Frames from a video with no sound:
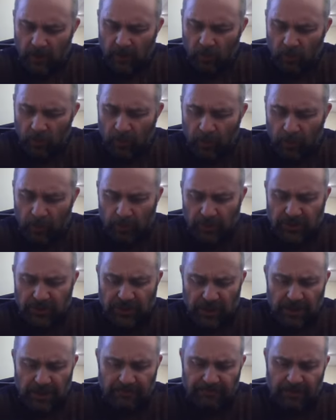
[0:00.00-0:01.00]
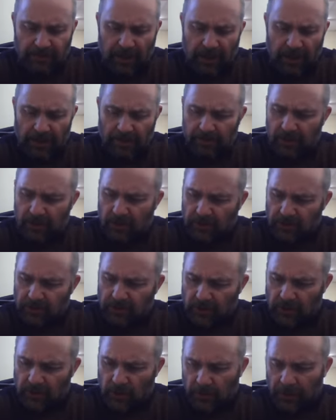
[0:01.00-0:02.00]
we want to achieve that
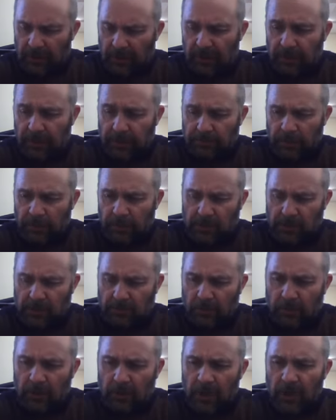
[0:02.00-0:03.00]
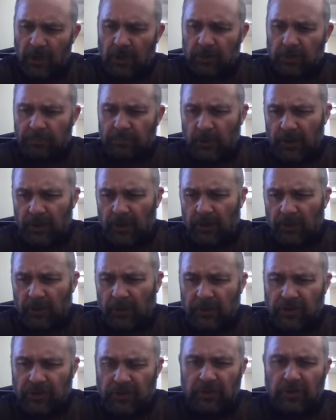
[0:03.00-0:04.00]
as quickly as possible. But in
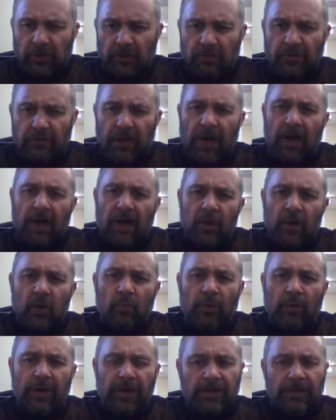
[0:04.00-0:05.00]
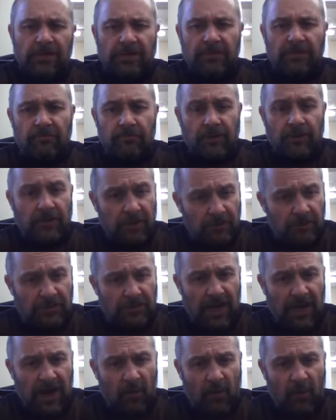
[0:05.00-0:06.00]
order to do that, we need to reduce
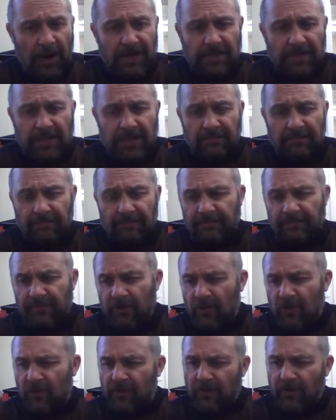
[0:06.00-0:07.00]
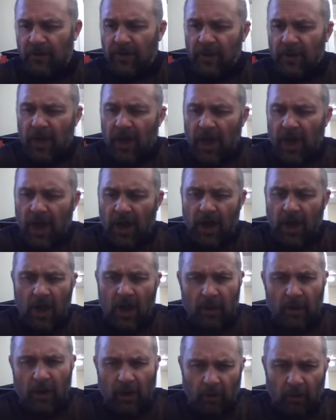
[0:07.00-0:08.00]
our waste even further.
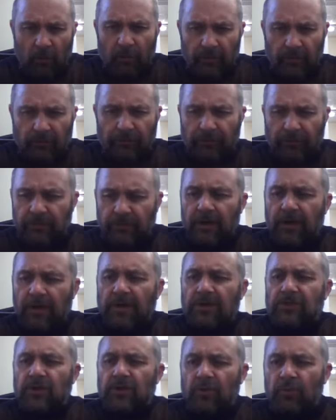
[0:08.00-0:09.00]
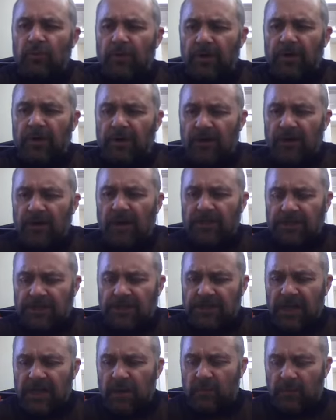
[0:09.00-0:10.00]
Along with other things, and as I
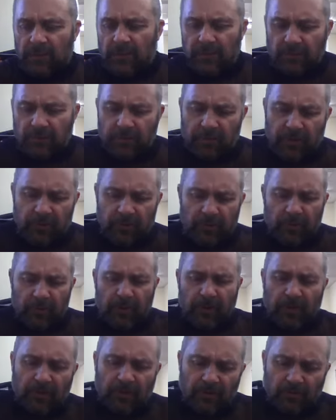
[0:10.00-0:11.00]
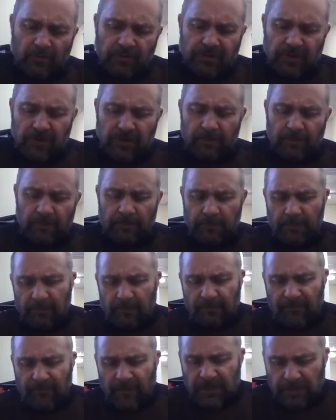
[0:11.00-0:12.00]
say, we're conducting a
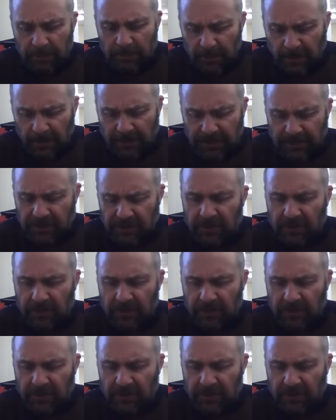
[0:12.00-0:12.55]
feasibility